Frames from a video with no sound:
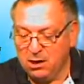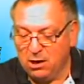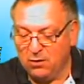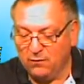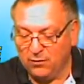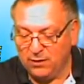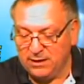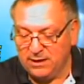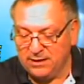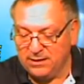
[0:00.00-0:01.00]
Over
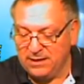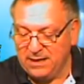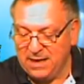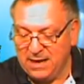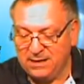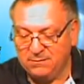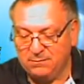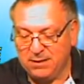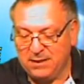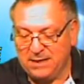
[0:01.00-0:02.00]
in the
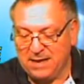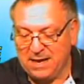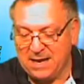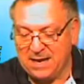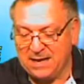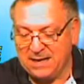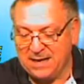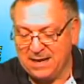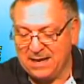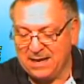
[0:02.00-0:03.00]

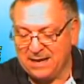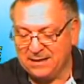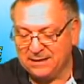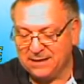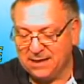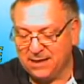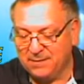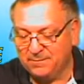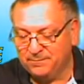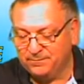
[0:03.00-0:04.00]
NBA, and
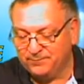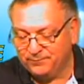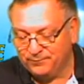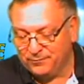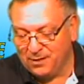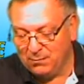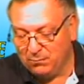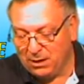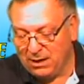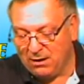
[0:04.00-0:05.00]
um,
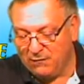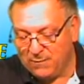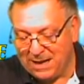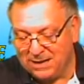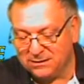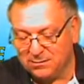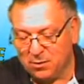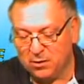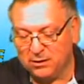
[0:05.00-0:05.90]
Playoff basketball